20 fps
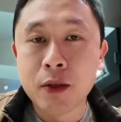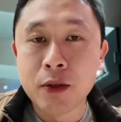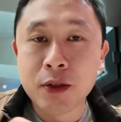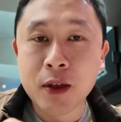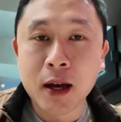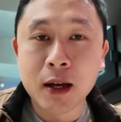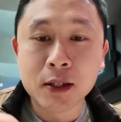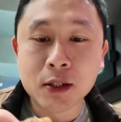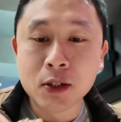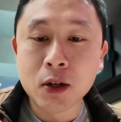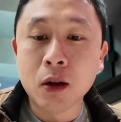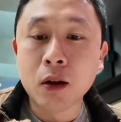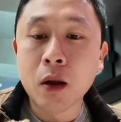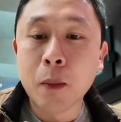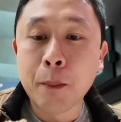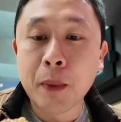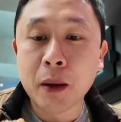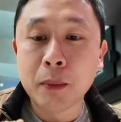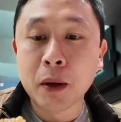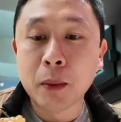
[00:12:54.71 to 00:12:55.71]
That salt
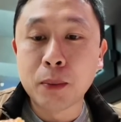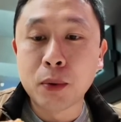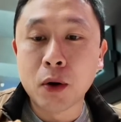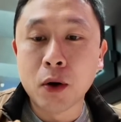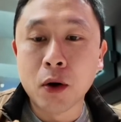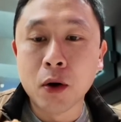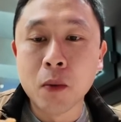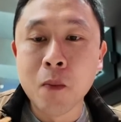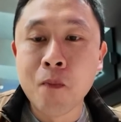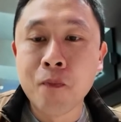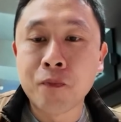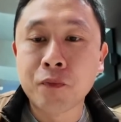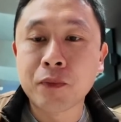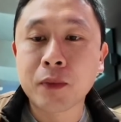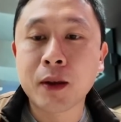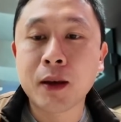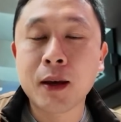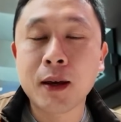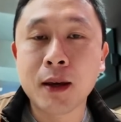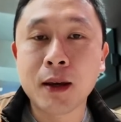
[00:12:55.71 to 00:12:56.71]
and pepper prawn
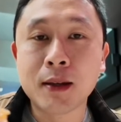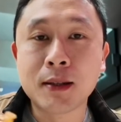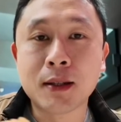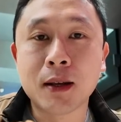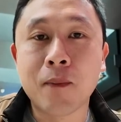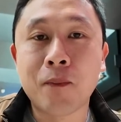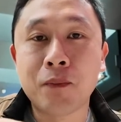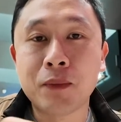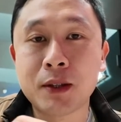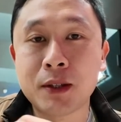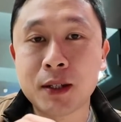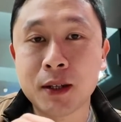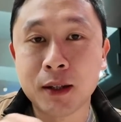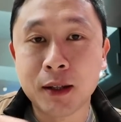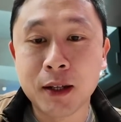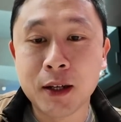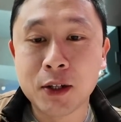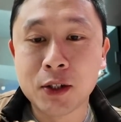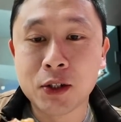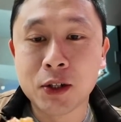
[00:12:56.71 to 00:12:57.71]
is
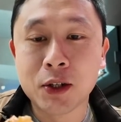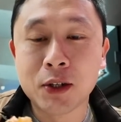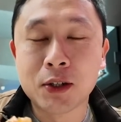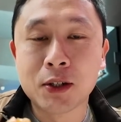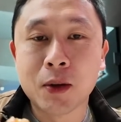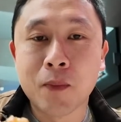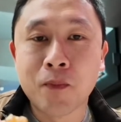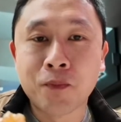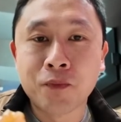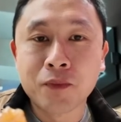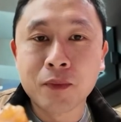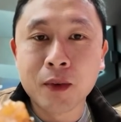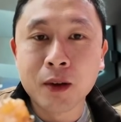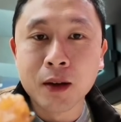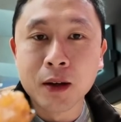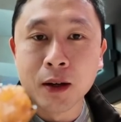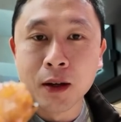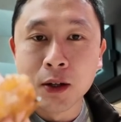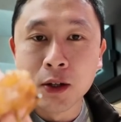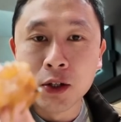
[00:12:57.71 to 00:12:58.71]
delicious.
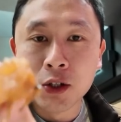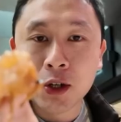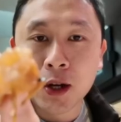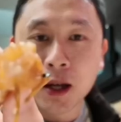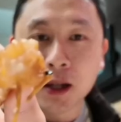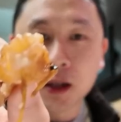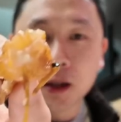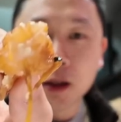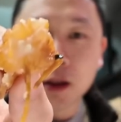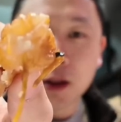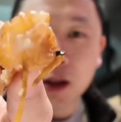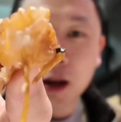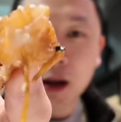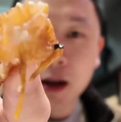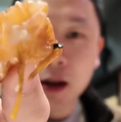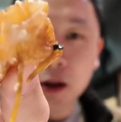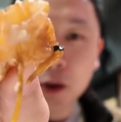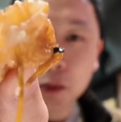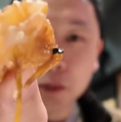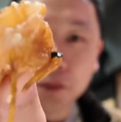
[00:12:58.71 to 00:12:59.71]
Check that
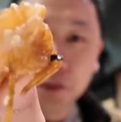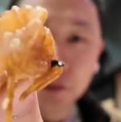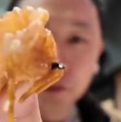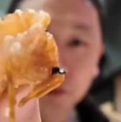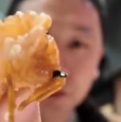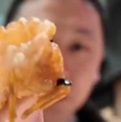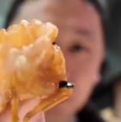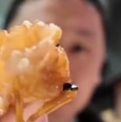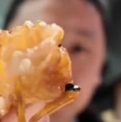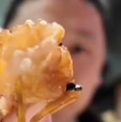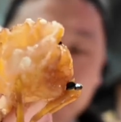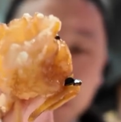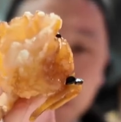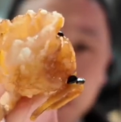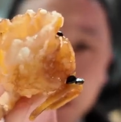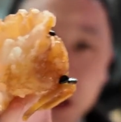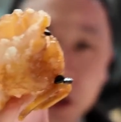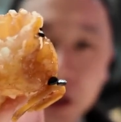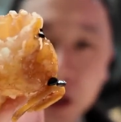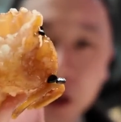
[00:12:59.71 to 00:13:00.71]
out.
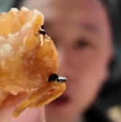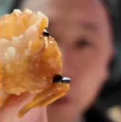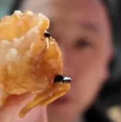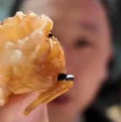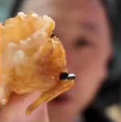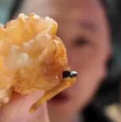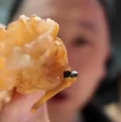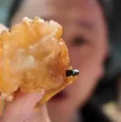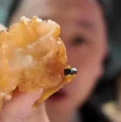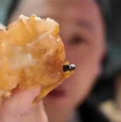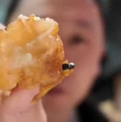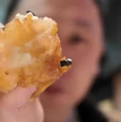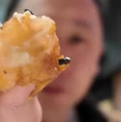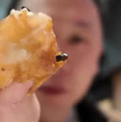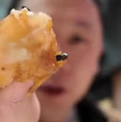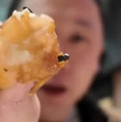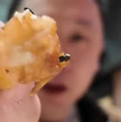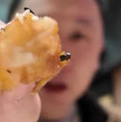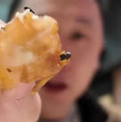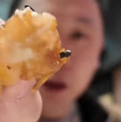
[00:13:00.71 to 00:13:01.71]
So you got the prawn
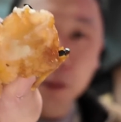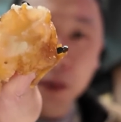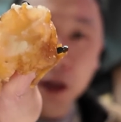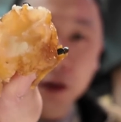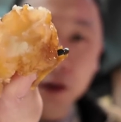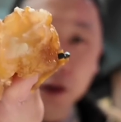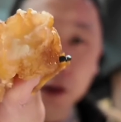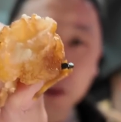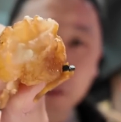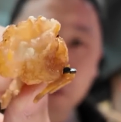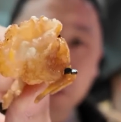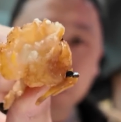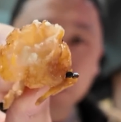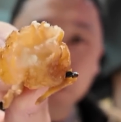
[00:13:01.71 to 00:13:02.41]
in the middle,